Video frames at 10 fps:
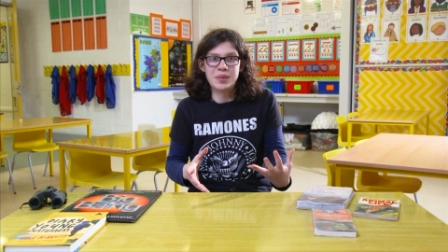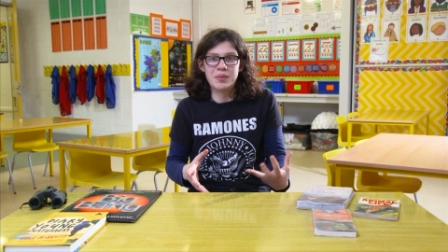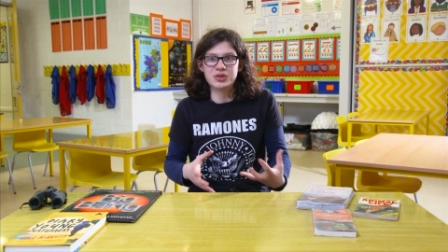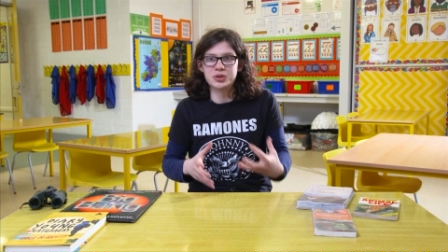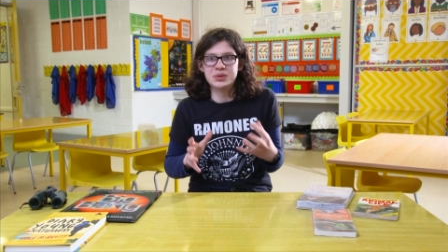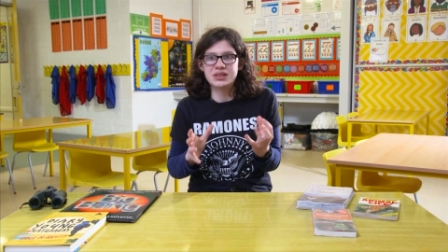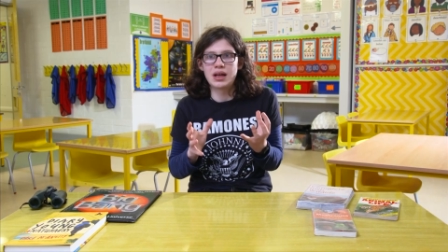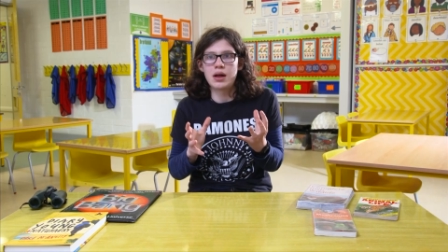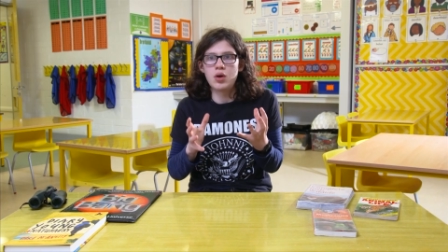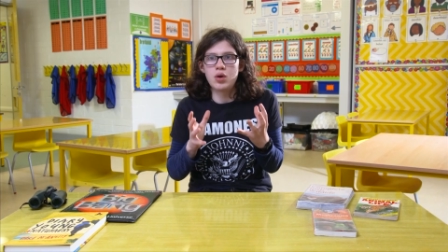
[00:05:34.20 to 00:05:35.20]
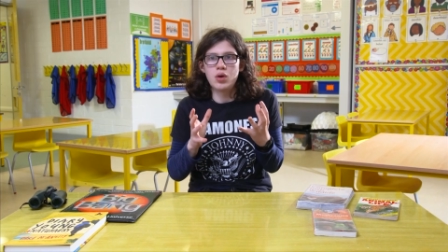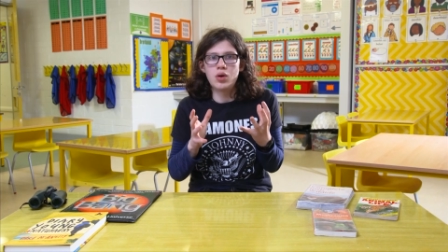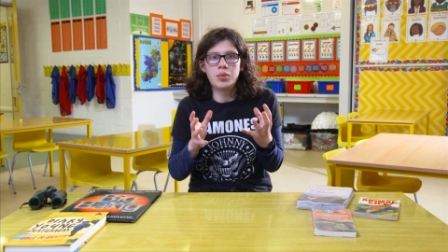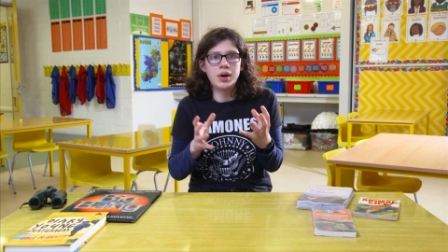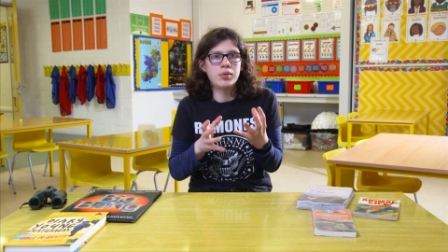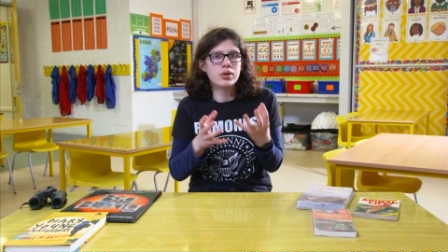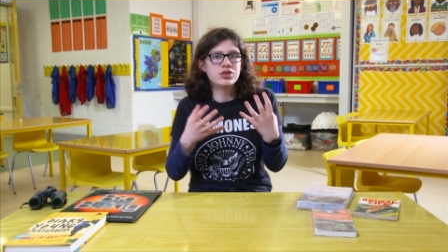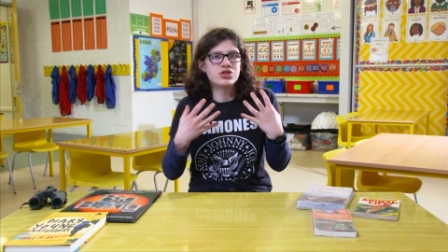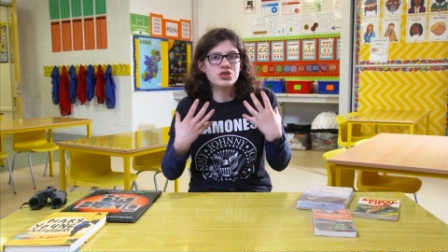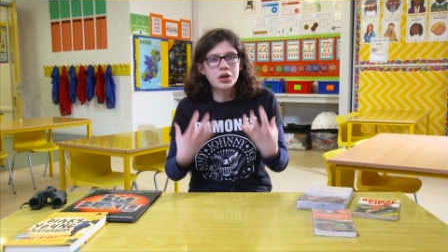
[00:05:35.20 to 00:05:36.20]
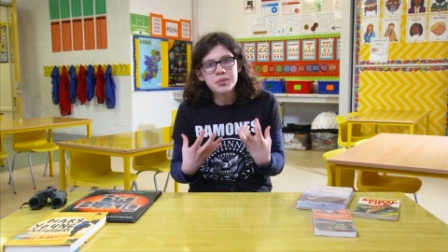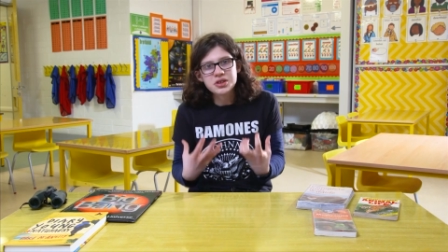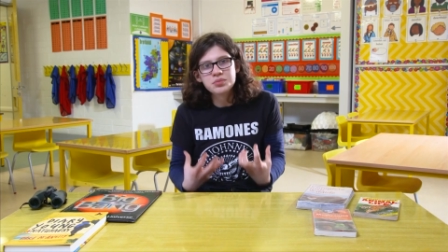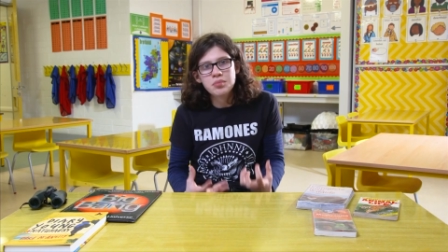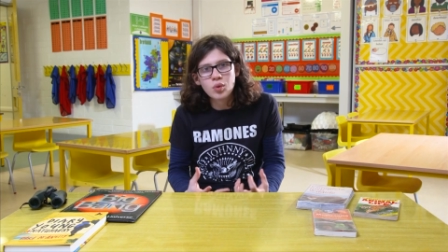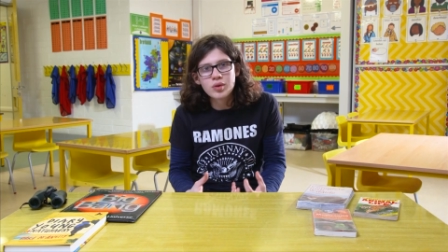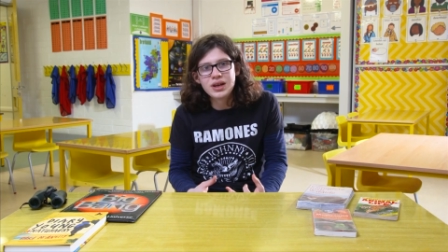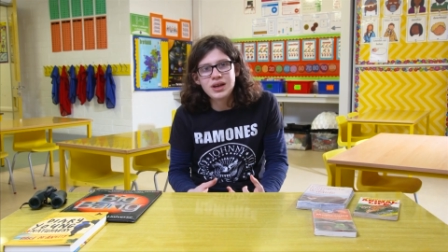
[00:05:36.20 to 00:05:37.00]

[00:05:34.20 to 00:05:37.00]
me about mushrooms, is that, oh my word, there's so much more